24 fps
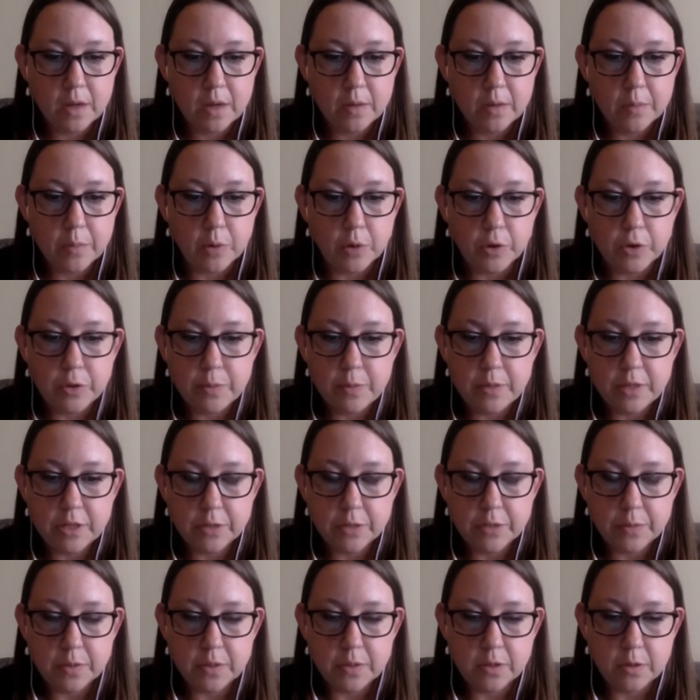Both
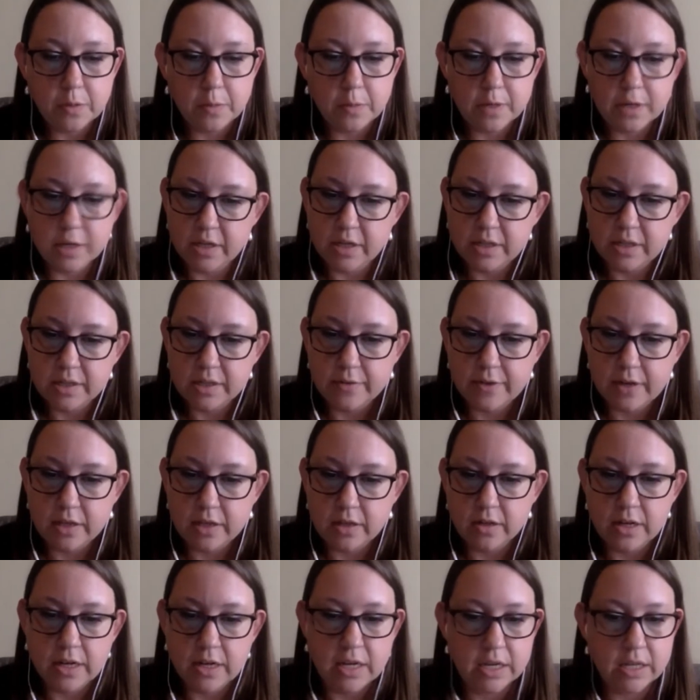major political parties have had
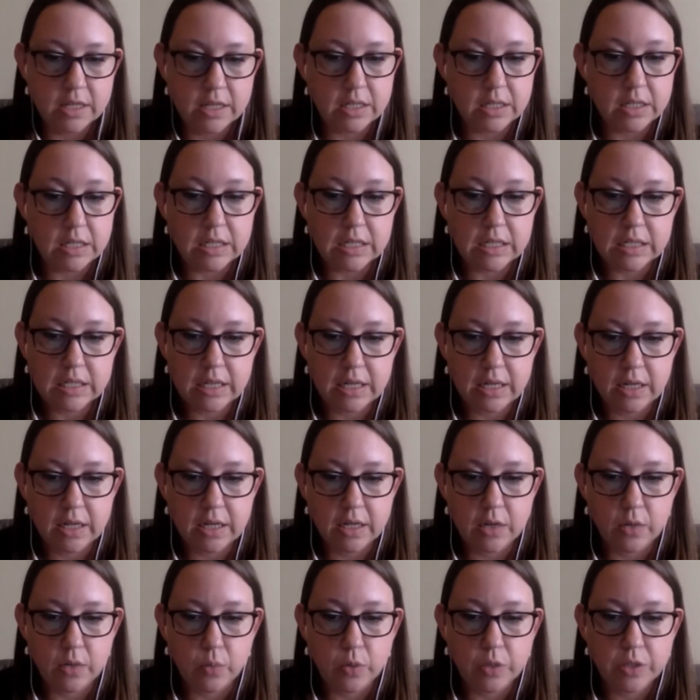their hand in
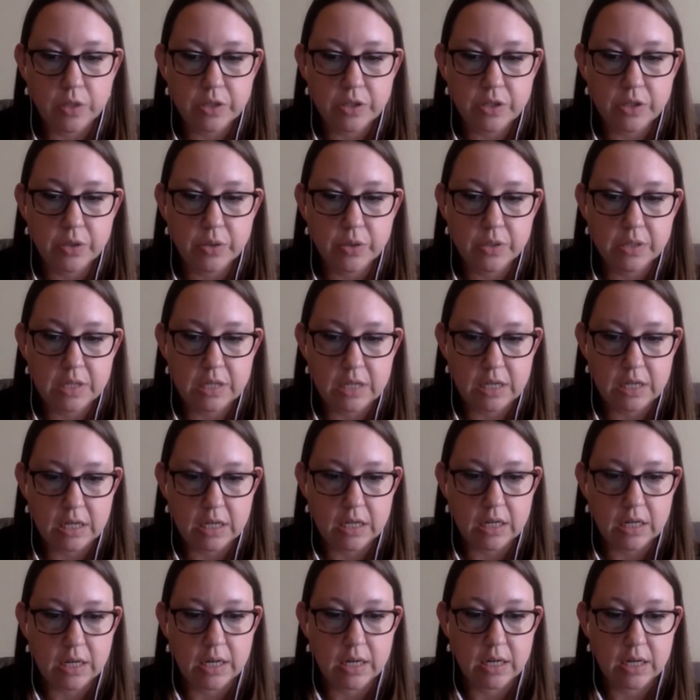dictating what students
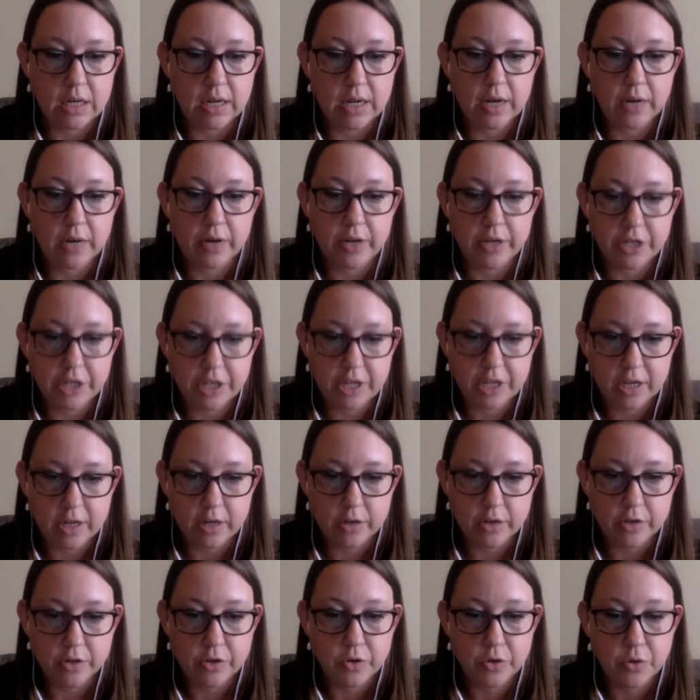need and in how
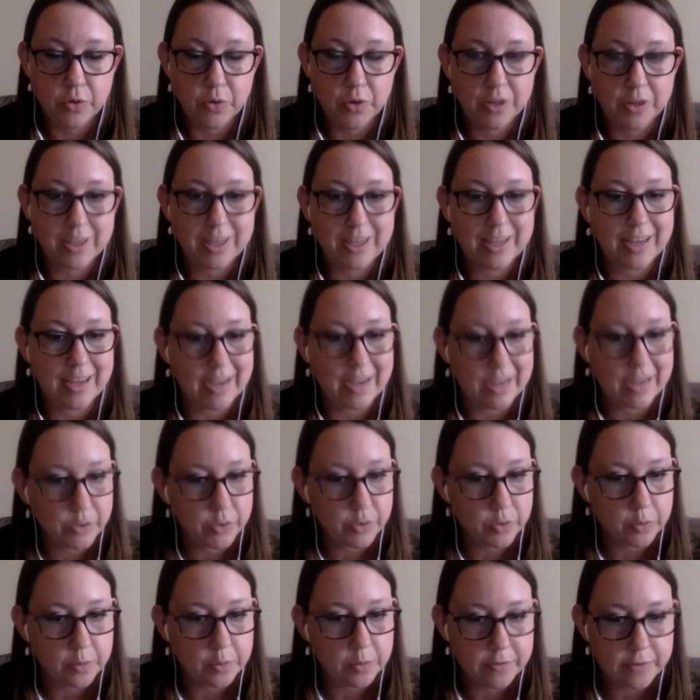educators, who are the
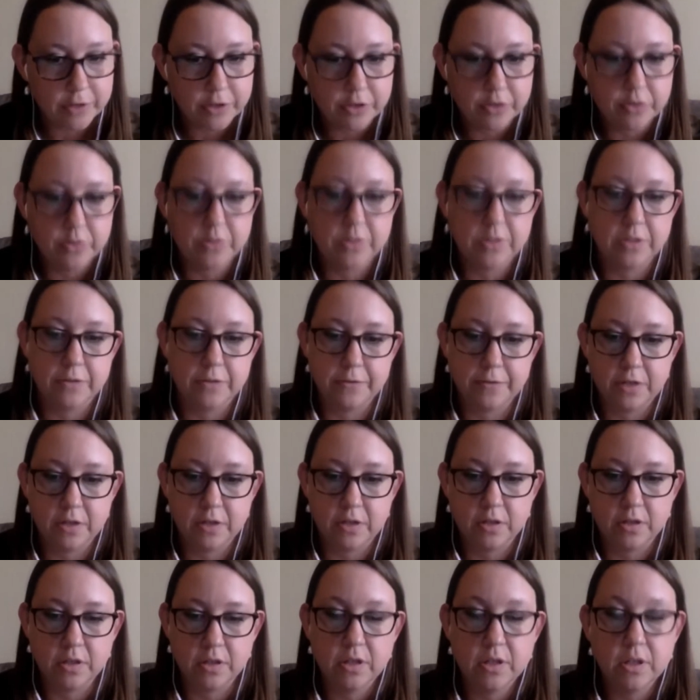actual professionals in the
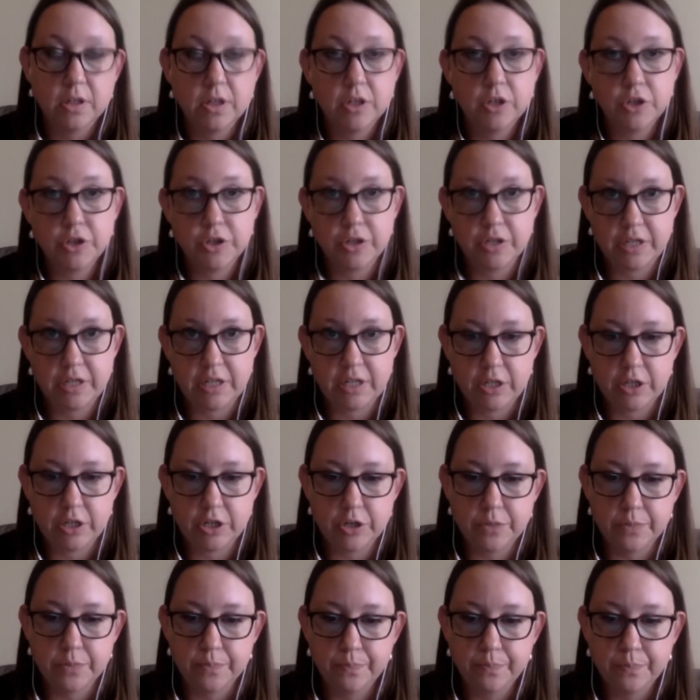field, should
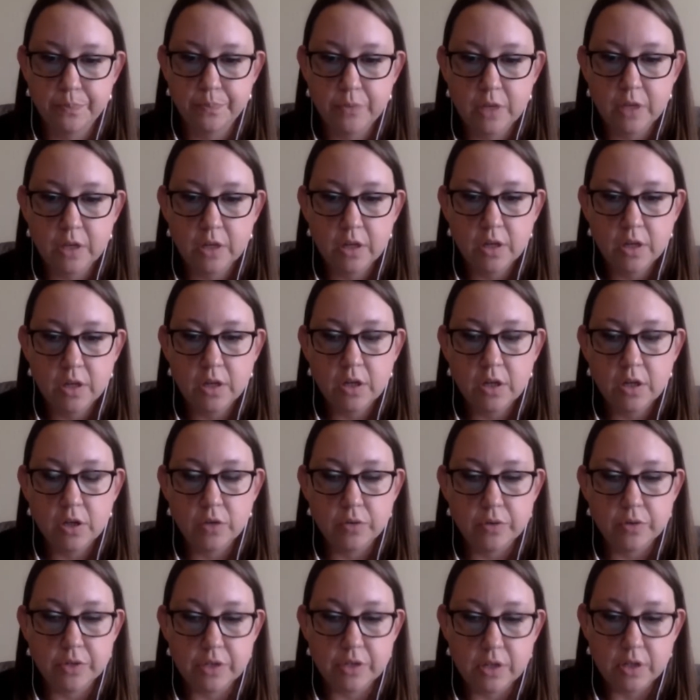teach. The
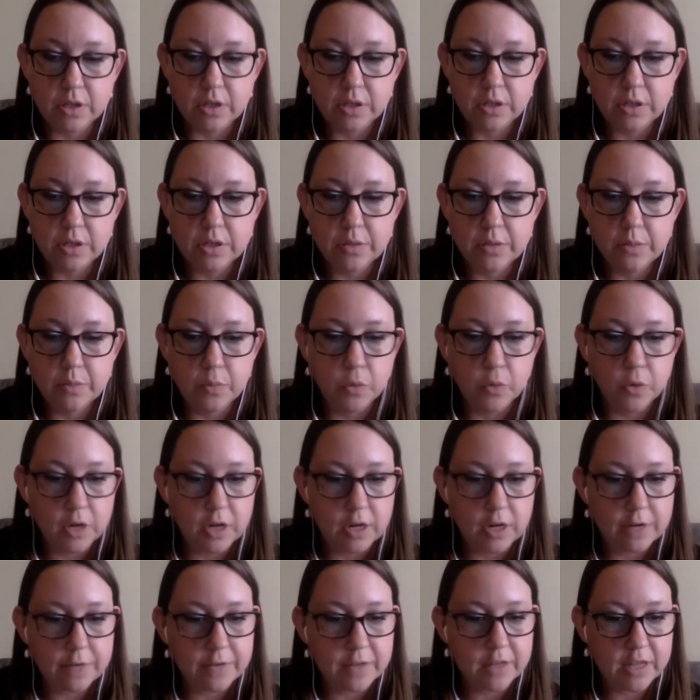result, more
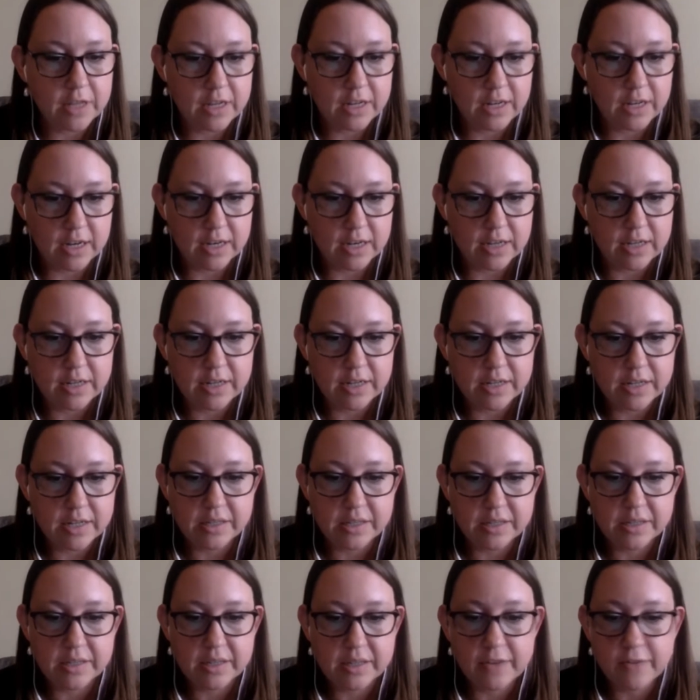often than not, is a
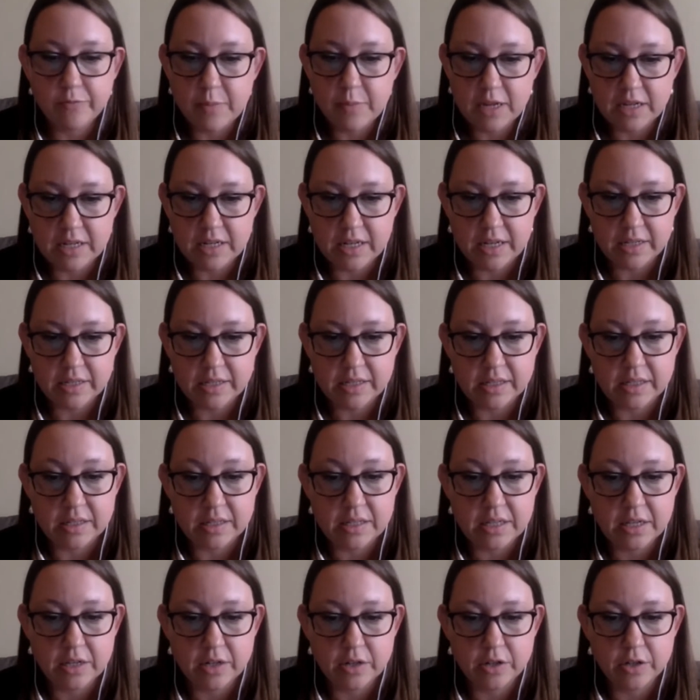set of mandates and
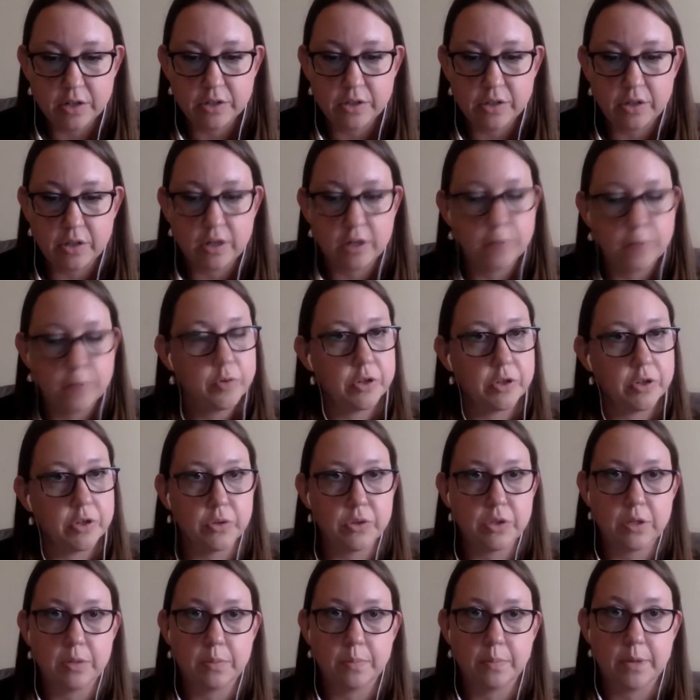standards that are
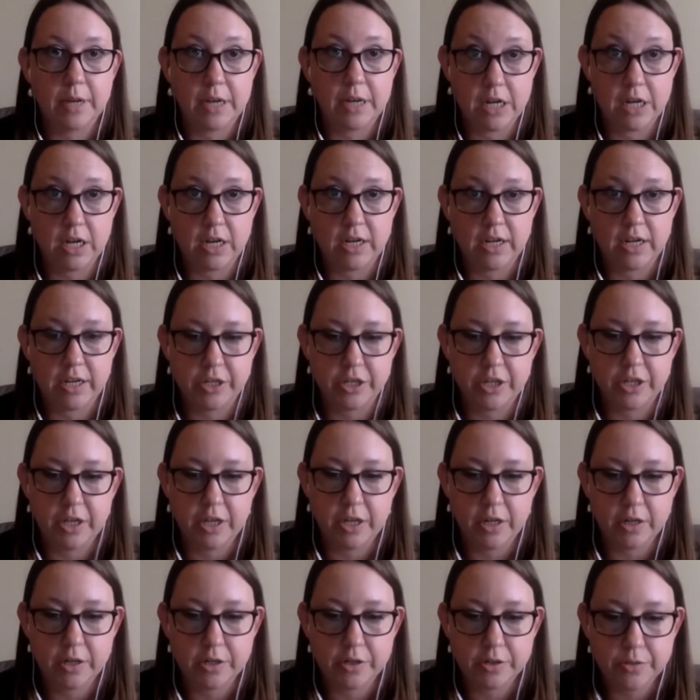produced by
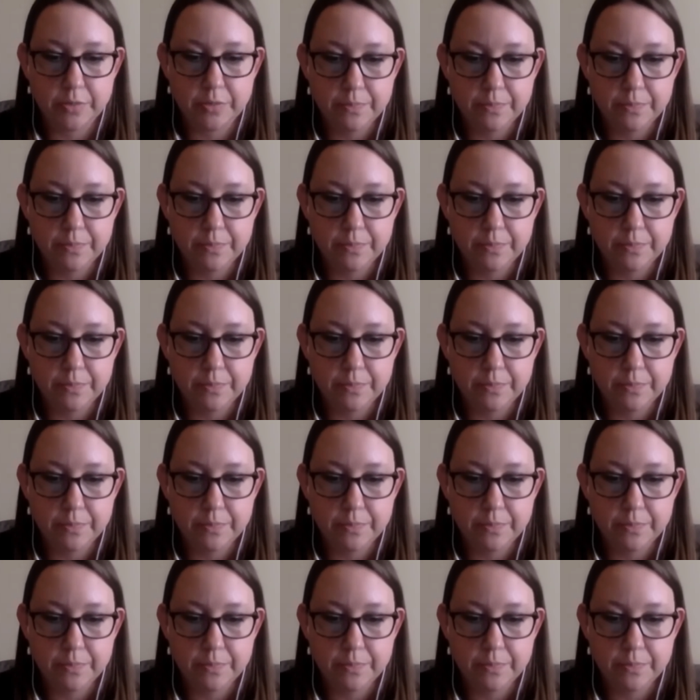non-educators.